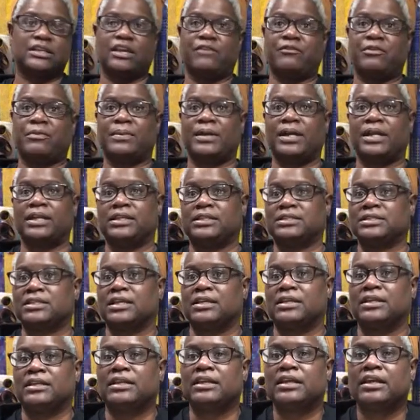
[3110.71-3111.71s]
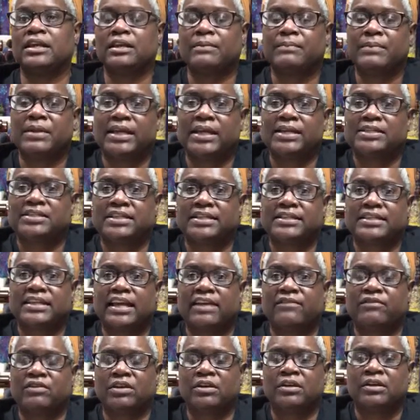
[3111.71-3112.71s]
everybody is going to need them. And I just
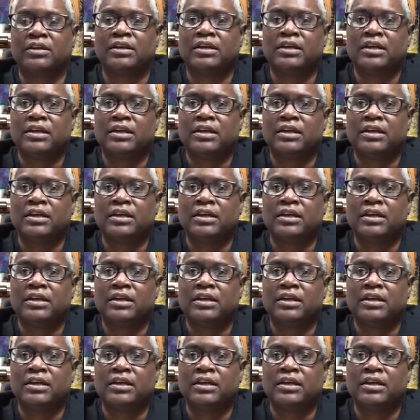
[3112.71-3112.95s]
haven't,